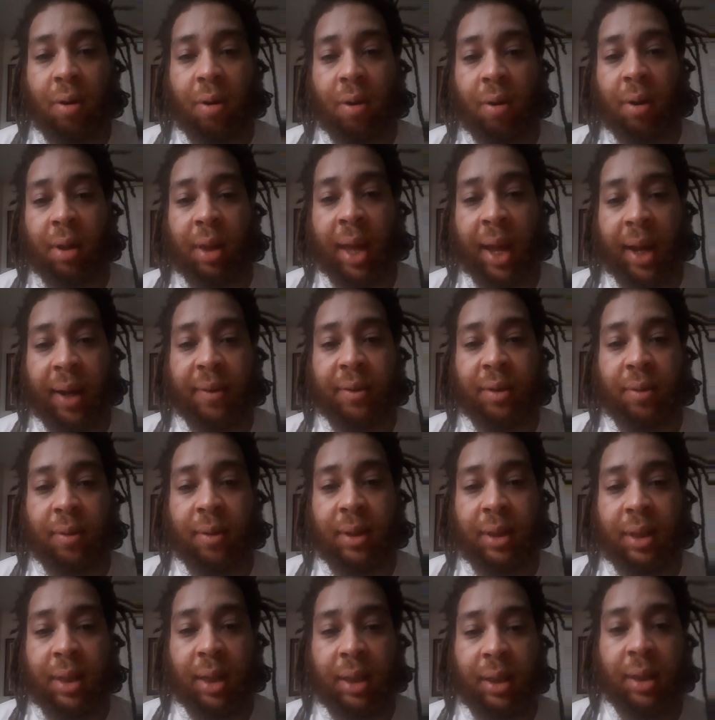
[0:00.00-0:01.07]
or lack of
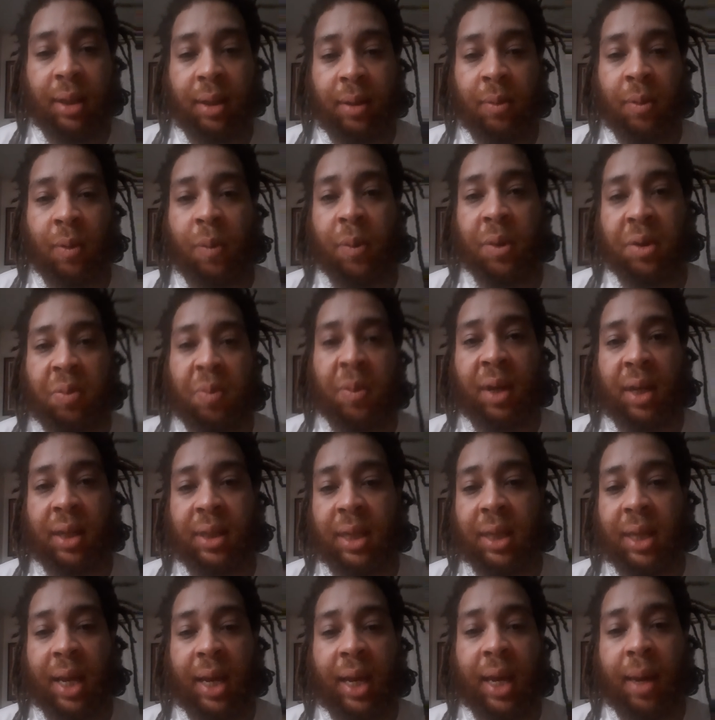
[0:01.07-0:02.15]
jurisdiction, which means
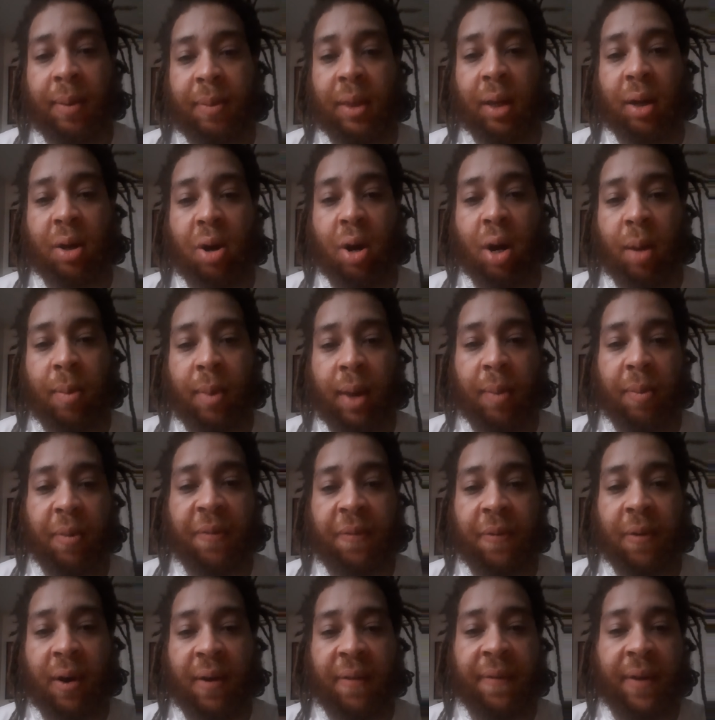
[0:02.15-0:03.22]
that they gave me the car back
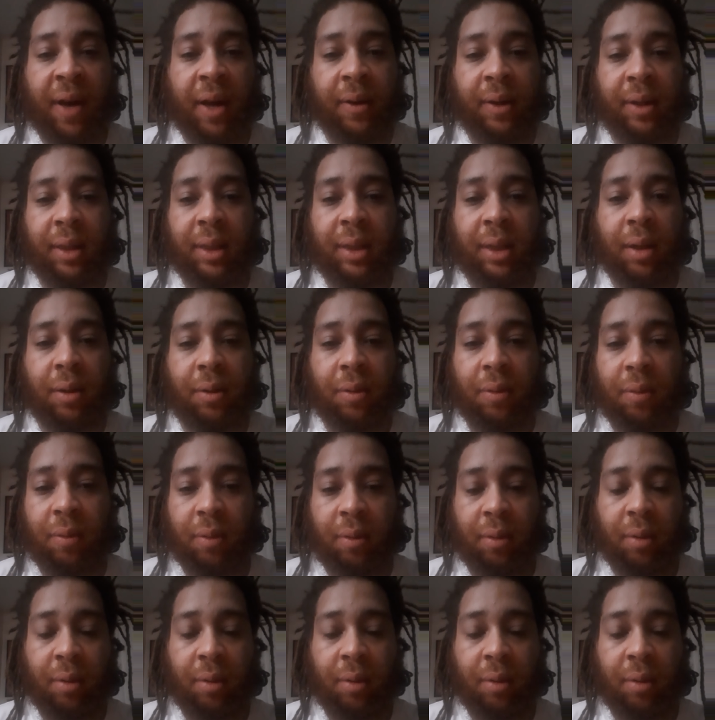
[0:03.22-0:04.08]
before I filed the tenure.